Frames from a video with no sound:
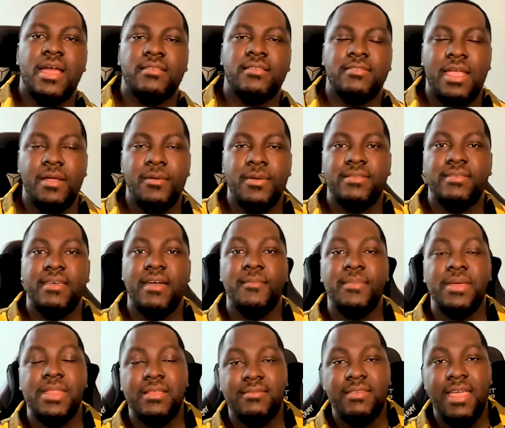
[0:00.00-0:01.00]
they would tell
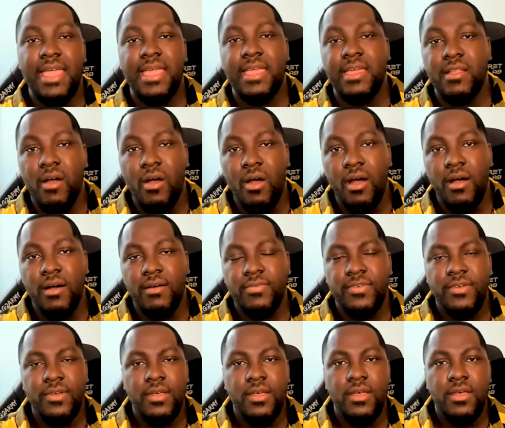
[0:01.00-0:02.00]
me to take it
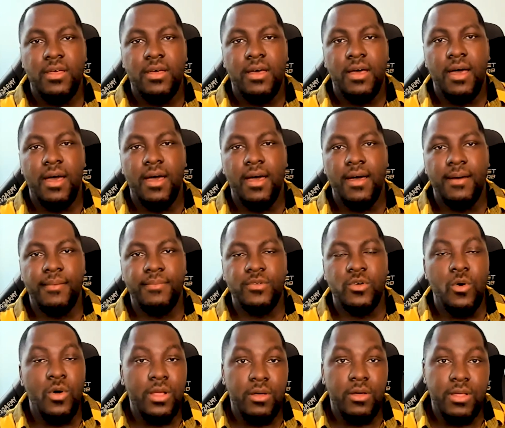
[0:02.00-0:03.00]
off
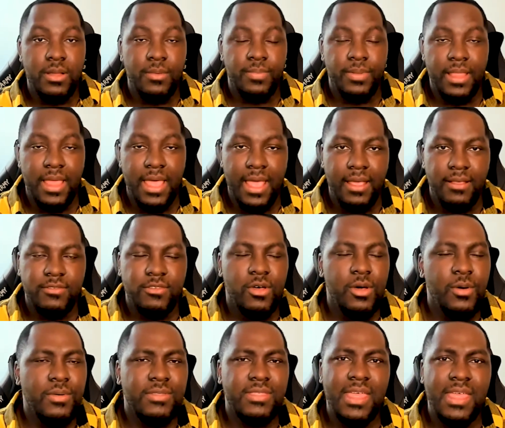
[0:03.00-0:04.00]
going on the plane. So
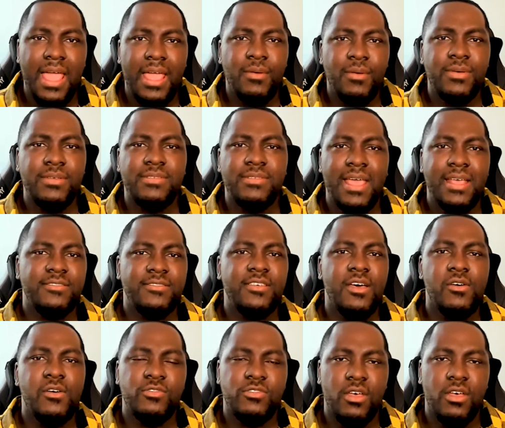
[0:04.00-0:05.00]
it was like
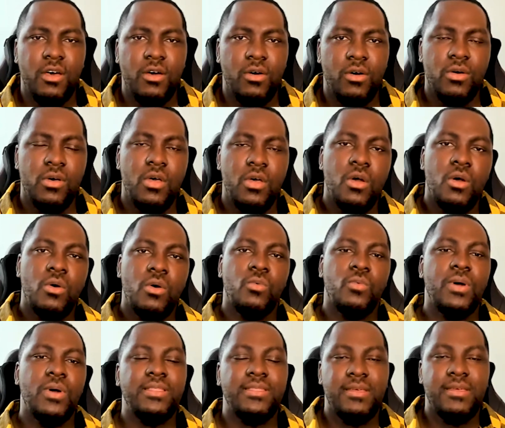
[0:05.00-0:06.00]
so
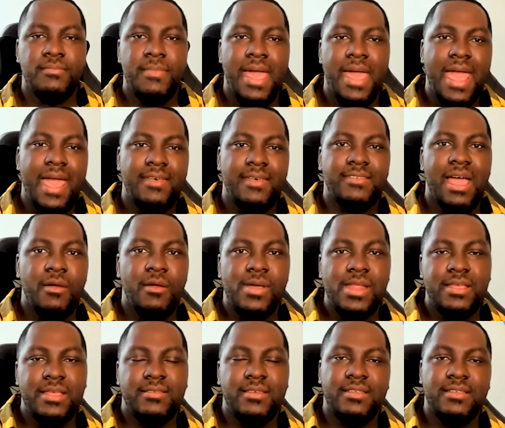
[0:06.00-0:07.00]
with the mask. I
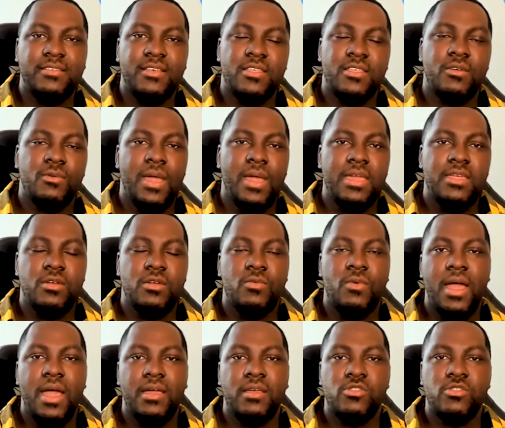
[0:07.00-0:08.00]
ran into the situation
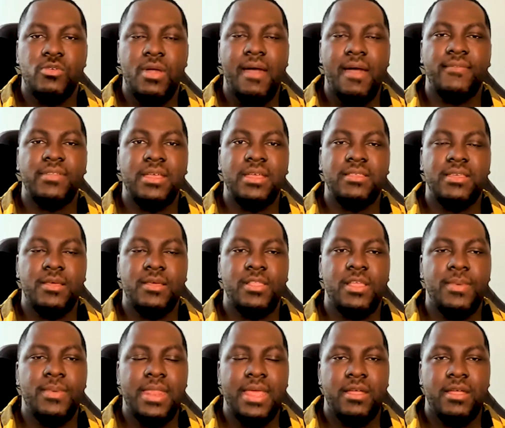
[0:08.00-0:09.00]
while traveling to the
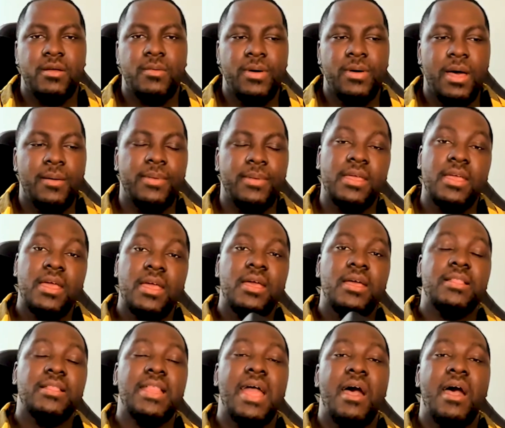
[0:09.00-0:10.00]
Dominican Republic.
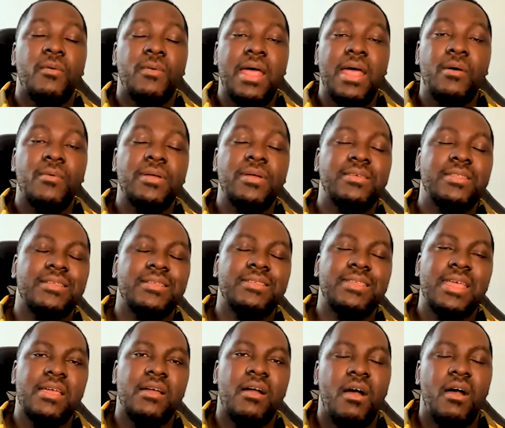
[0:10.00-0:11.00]
Now, when I went to the
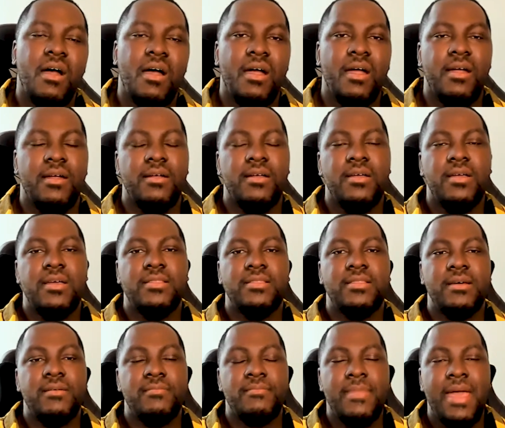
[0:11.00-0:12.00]
DR,
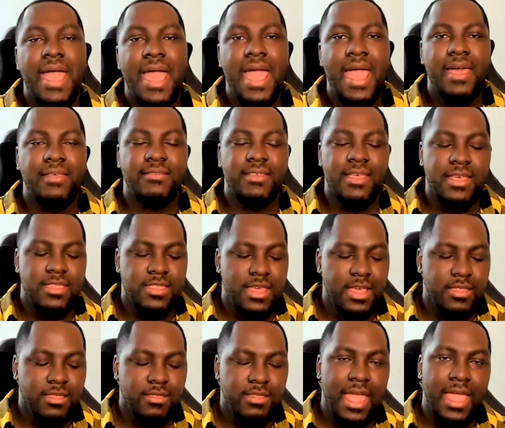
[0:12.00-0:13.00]
the mask is
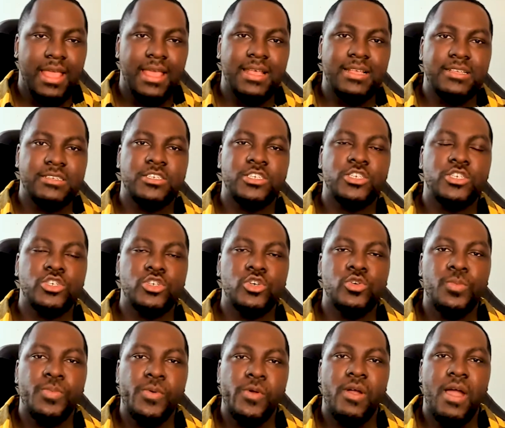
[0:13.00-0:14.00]
just it's
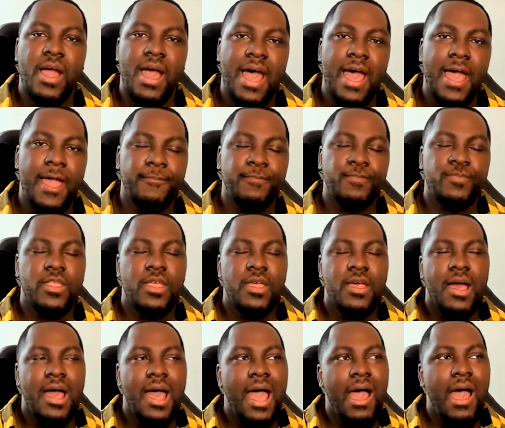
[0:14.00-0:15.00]
super hot.
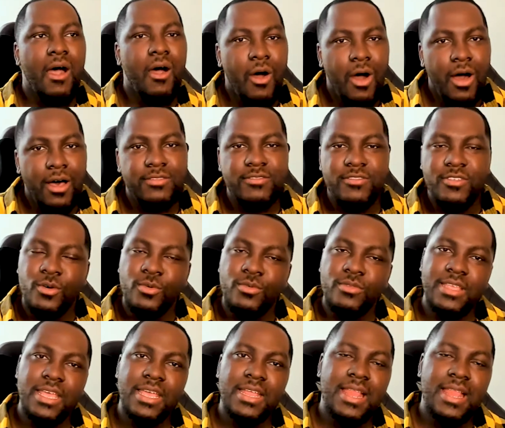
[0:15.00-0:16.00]
I
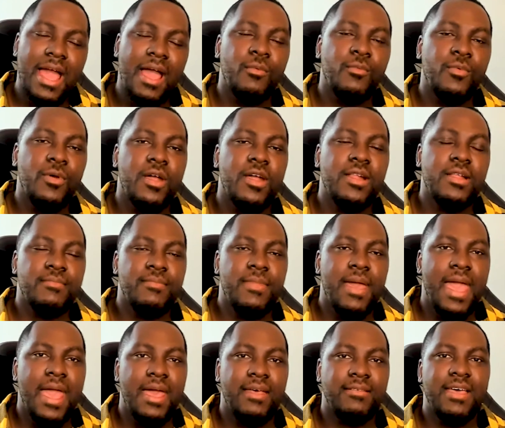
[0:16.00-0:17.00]
also did not wear the
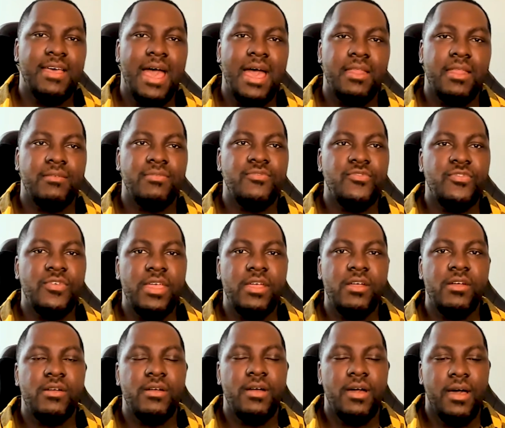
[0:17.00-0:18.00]
mask out of
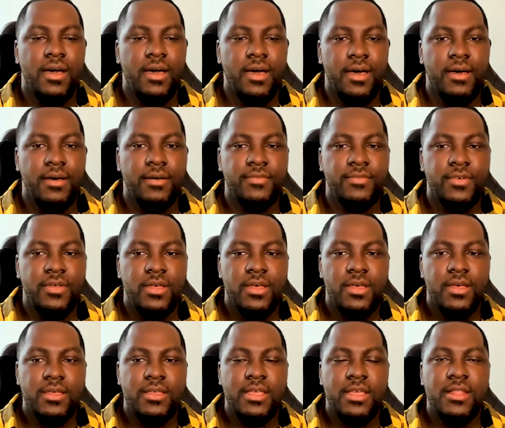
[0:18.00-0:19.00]
fear of,
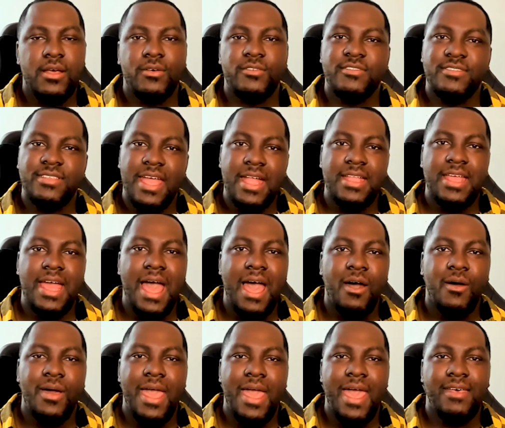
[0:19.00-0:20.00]
standing
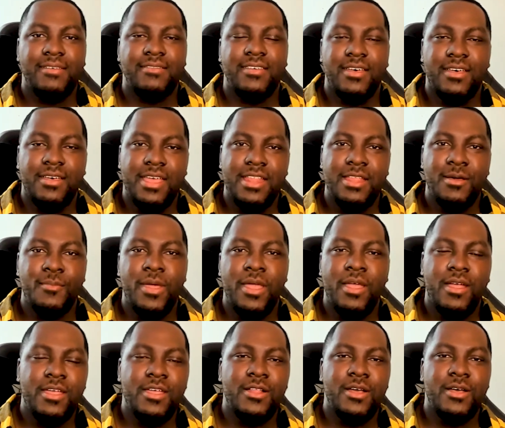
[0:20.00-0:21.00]
out as in
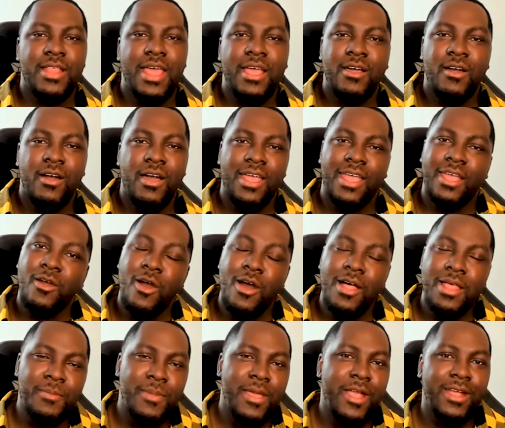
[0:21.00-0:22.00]
America, they
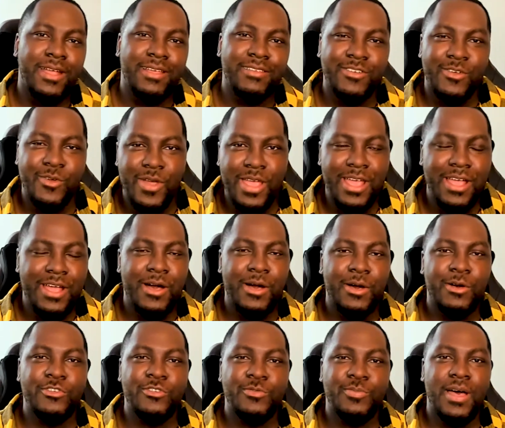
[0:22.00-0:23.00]
call Americans
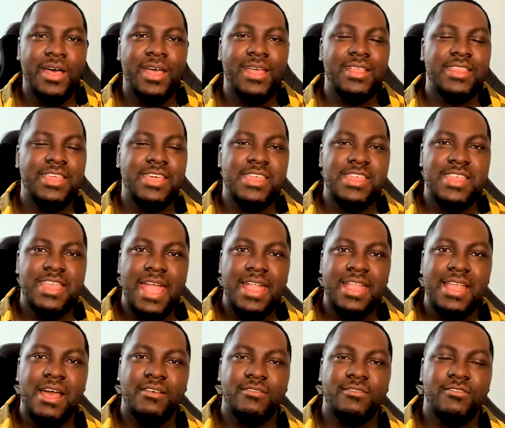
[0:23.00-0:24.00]
gringos, but just
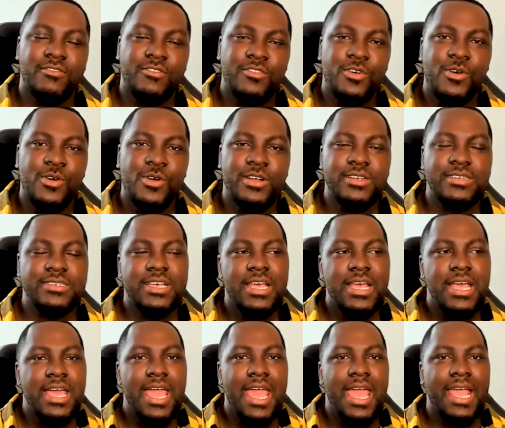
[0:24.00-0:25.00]
standing out as a tourist,
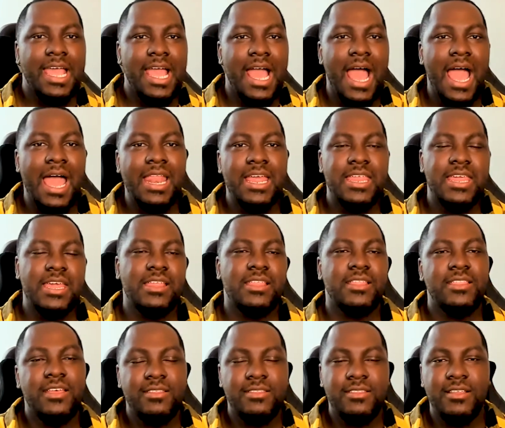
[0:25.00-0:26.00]
it kind of just
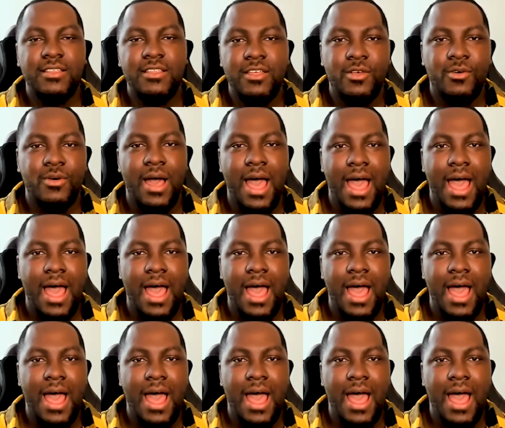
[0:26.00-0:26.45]
looked a little